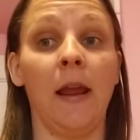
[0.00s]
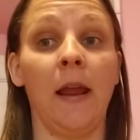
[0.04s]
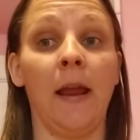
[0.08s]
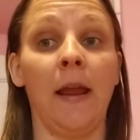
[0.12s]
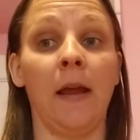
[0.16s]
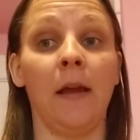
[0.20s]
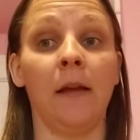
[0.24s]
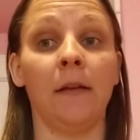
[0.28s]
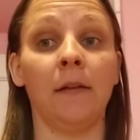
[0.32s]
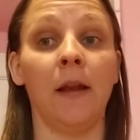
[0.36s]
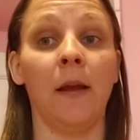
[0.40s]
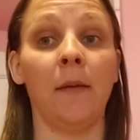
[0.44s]

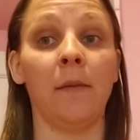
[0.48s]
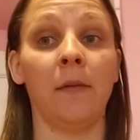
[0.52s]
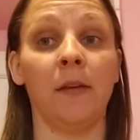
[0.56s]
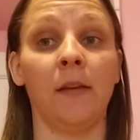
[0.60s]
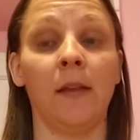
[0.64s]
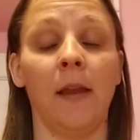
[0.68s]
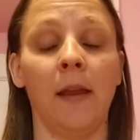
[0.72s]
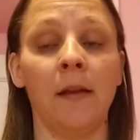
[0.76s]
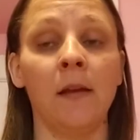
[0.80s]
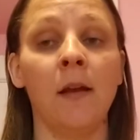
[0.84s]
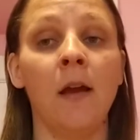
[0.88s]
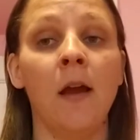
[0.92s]
And I was
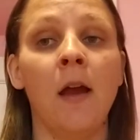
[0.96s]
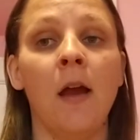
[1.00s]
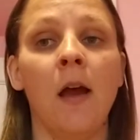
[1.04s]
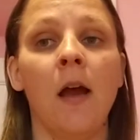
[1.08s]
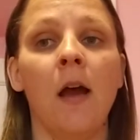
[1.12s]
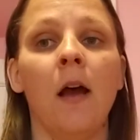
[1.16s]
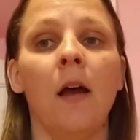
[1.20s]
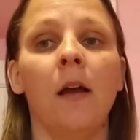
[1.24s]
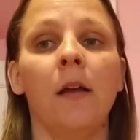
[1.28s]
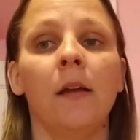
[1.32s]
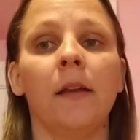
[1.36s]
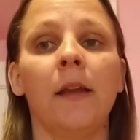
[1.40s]
like,
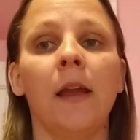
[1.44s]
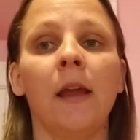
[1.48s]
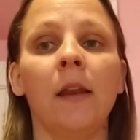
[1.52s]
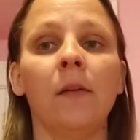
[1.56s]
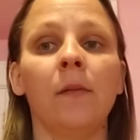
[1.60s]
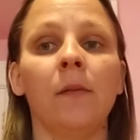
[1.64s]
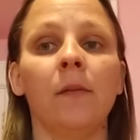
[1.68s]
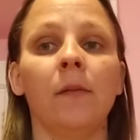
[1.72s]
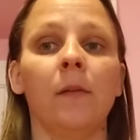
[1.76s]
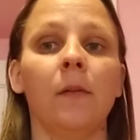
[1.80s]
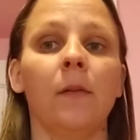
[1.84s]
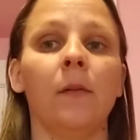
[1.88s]

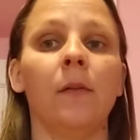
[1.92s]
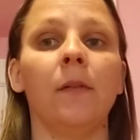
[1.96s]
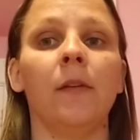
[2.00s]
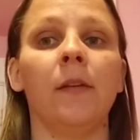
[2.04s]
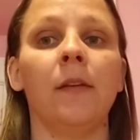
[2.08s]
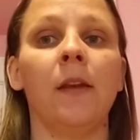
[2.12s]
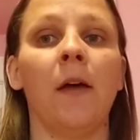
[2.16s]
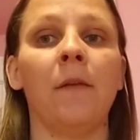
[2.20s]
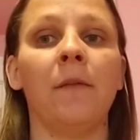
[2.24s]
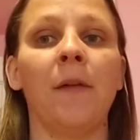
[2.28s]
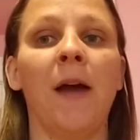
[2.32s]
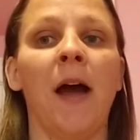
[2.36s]
getting
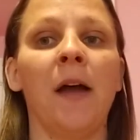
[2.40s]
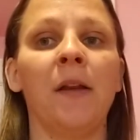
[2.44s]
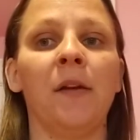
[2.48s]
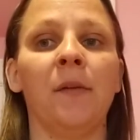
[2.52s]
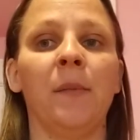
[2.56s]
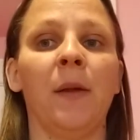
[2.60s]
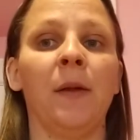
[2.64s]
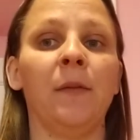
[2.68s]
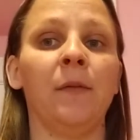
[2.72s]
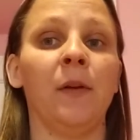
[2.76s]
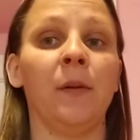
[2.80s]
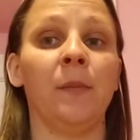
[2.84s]
stuff out of
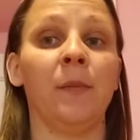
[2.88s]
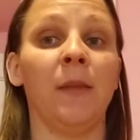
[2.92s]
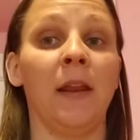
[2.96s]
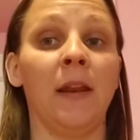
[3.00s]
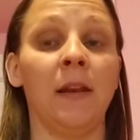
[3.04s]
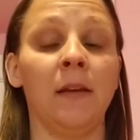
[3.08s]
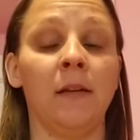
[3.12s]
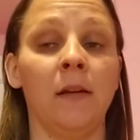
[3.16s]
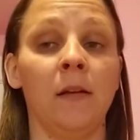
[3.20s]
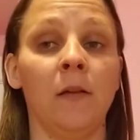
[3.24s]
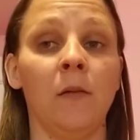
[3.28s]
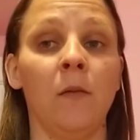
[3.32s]
my room that
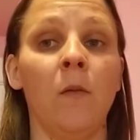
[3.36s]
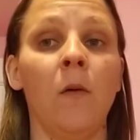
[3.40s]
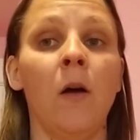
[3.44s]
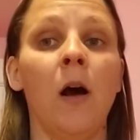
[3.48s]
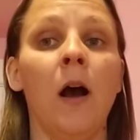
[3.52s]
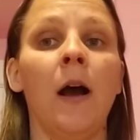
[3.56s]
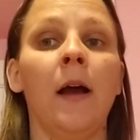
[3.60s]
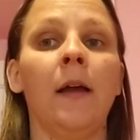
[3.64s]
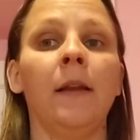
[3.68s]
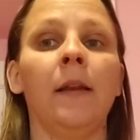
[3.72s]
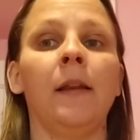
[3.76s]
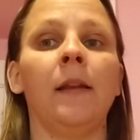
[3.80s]
I didn't
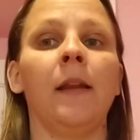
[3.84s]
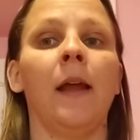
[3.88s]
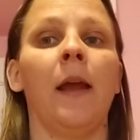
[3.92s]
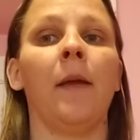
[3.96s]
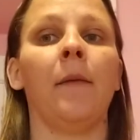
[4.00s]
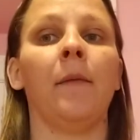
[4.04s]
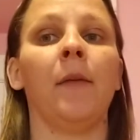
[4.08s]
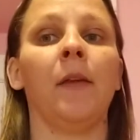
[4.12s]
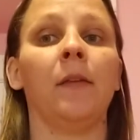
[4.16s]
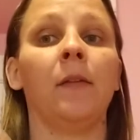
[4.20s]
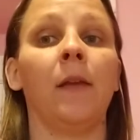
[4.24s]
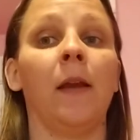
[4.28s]
want, and I
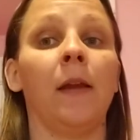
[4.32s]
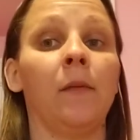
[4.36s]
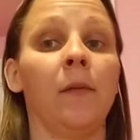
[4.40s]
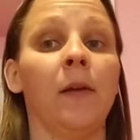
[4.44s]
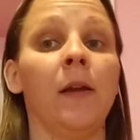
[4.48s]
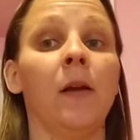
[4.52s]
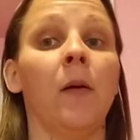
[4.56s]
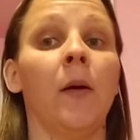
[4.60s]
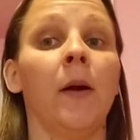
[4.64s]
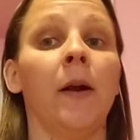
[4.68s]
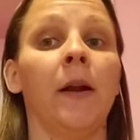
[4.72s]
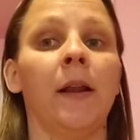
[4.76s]
was like
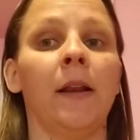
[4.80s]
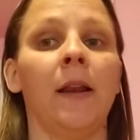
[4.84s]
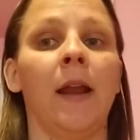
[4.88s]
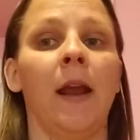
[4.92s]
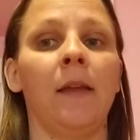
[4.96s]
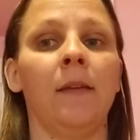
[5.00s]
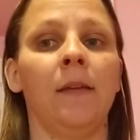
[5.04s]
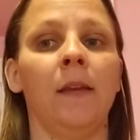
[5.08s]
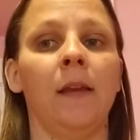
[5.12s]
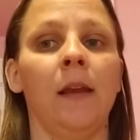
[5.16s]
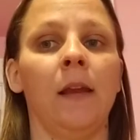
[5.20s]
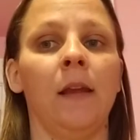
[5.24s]

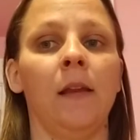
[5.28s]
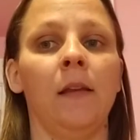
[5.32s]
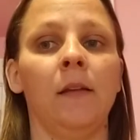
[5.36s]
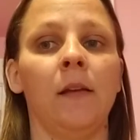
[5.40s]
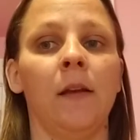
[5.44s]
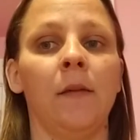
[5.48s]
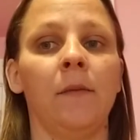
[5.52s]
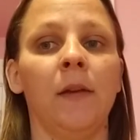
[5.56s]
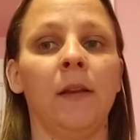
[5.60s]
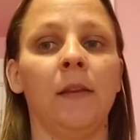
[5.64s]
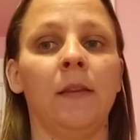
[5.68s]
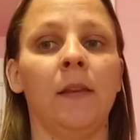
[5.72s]
reorganizing it and
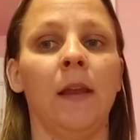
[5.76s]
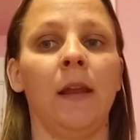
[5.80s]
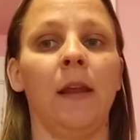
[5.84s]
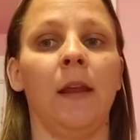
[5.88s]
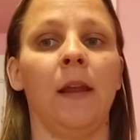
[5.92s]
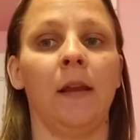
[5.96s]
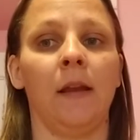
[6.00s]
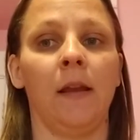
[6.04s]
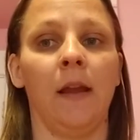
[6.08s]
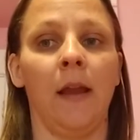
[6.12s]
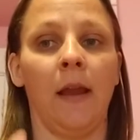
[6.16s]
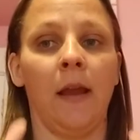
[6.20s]

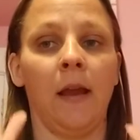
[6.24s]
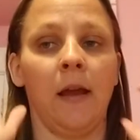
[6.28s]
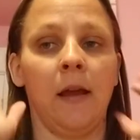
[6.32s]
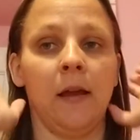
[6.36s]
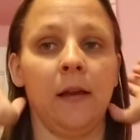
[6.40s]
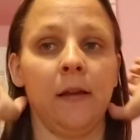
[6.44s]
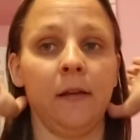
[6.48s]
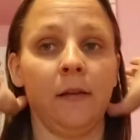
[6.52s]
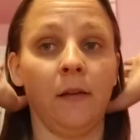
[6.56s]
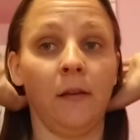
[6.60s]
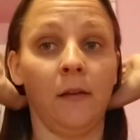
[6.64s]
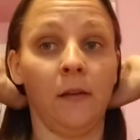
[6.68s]
everything.
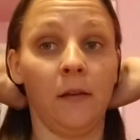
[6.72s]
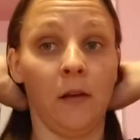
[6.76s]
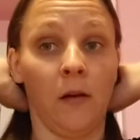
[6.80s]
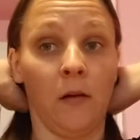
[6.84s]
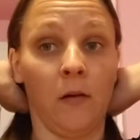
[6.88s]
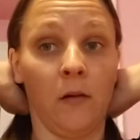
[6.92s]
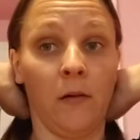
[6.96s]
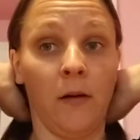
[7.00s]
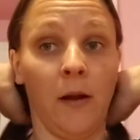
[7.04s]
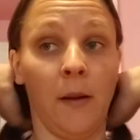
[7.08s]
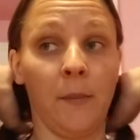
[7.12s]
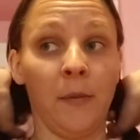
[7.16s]
And
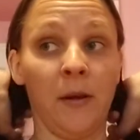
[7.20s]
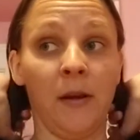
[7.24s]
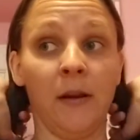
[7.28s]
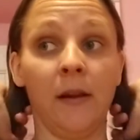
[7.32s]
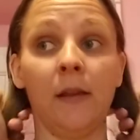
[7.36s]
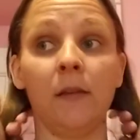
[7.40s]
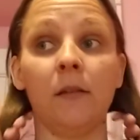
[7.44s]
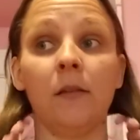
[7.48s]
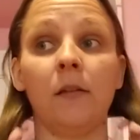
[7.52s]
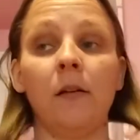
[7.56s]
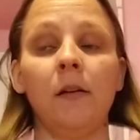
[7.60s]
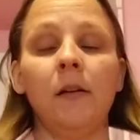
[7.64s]
so I'm gonna
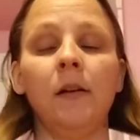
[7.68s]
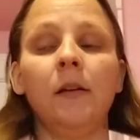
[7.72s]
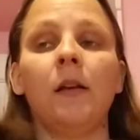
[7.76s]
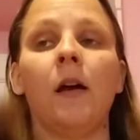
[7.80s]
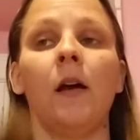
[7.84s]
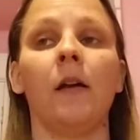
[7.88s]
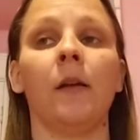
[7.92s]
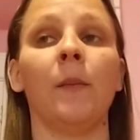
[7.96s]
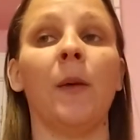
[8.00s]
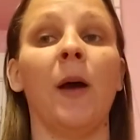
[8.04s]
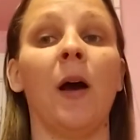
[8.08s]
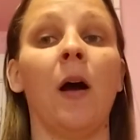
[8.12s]
get started
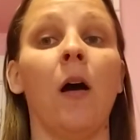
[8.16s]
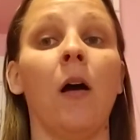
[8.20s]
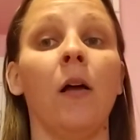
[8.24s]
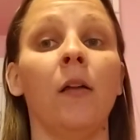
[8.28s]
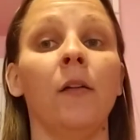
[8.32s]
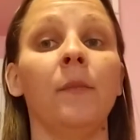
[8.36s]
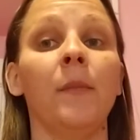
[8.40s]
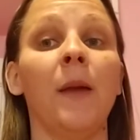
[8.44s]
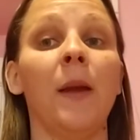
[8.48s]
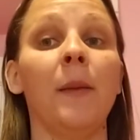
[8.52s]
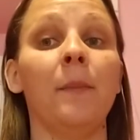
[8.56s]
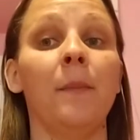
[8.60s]
talking about all
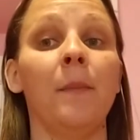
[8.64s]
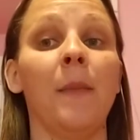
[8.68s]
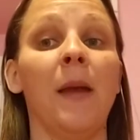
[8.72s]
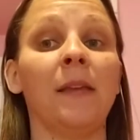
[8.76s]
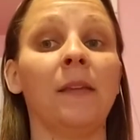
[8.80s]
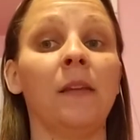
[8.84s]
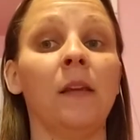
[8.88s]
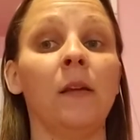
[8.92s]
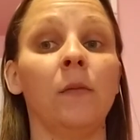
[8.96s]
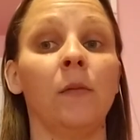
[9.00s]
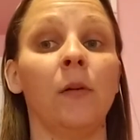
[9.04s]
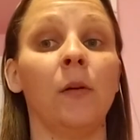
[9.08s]
of my
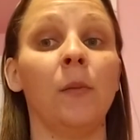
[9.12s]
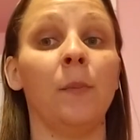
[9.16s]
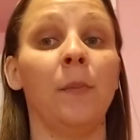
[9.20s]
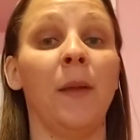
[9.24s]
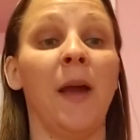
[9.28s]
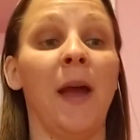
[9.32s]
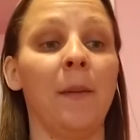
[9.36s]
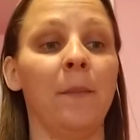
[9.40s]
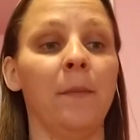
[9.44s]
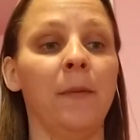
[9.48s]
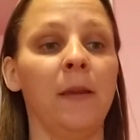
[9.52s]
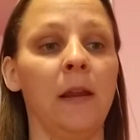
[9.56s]
messy room
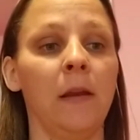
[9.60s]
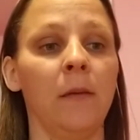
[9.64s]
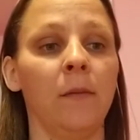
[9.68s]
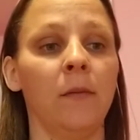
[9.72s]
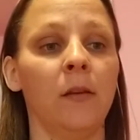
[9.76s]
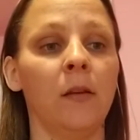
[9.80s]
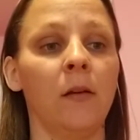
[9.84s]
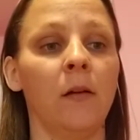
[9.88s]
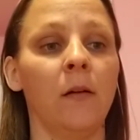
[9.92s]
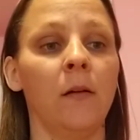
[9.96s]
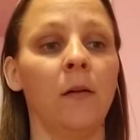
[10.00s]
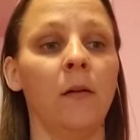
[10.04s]
pet peeves.
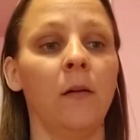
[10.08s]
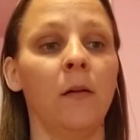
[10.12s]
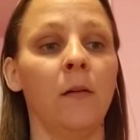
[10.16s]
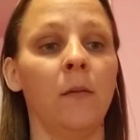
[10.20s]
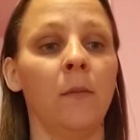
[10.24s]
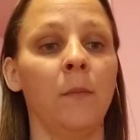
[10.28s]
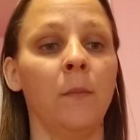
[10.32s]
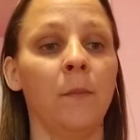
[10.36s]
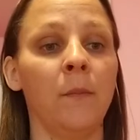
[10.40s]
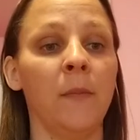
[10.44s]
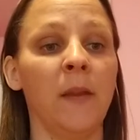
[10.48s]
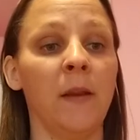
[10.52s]

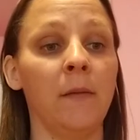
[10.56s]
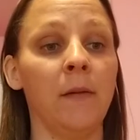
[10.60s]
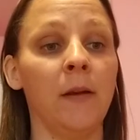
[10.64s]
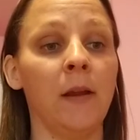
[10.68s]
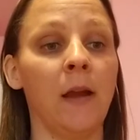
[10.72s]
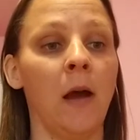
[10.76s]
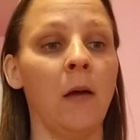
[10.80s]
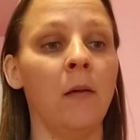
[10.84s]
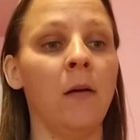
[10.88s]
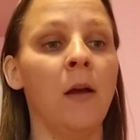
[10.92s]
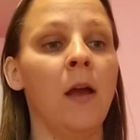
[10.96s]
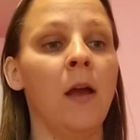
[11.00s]
So here we go.